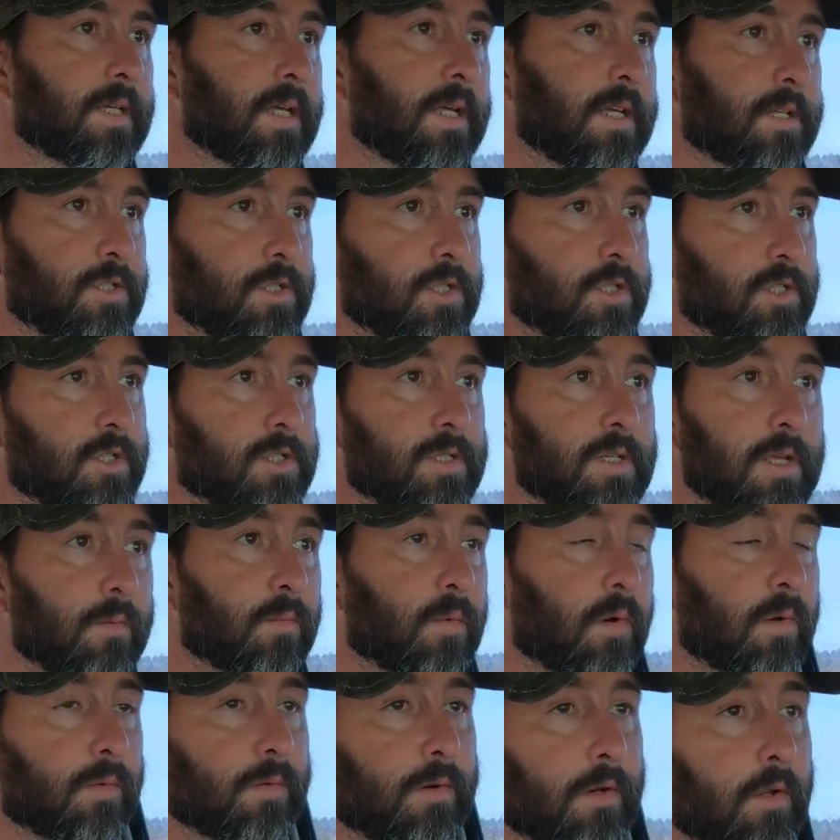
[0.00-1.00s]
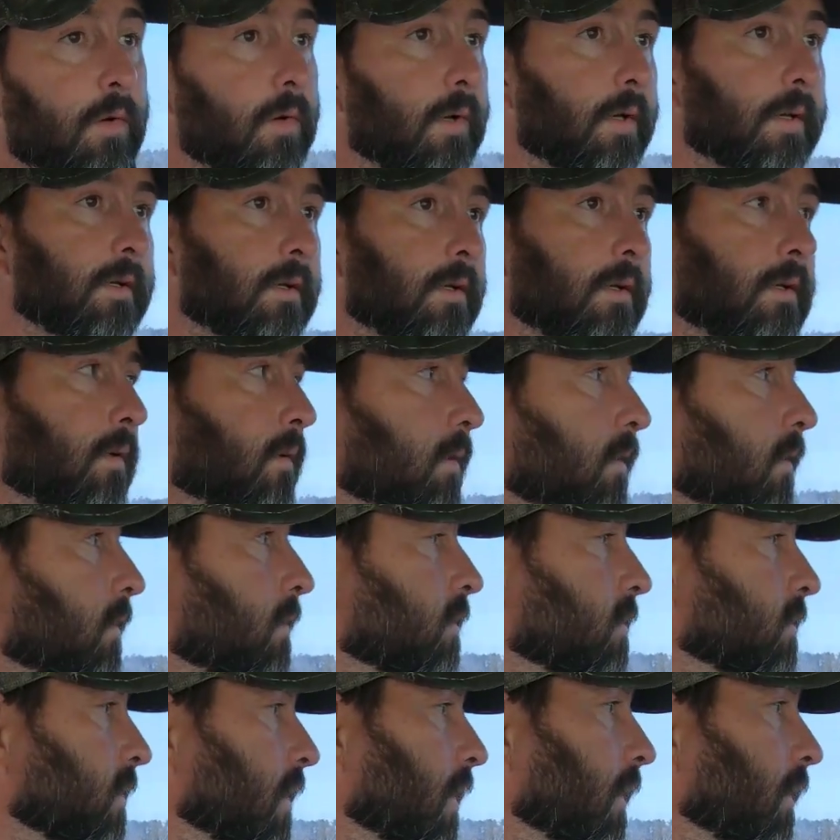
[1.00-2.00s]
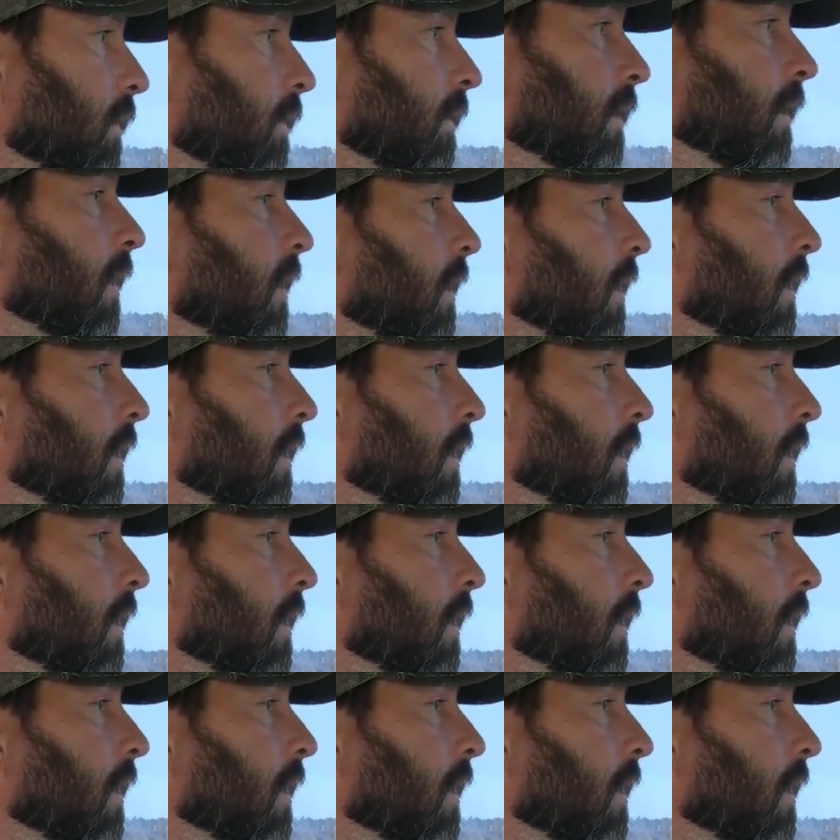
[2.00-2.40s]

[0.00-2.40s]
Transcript: It won't do it. So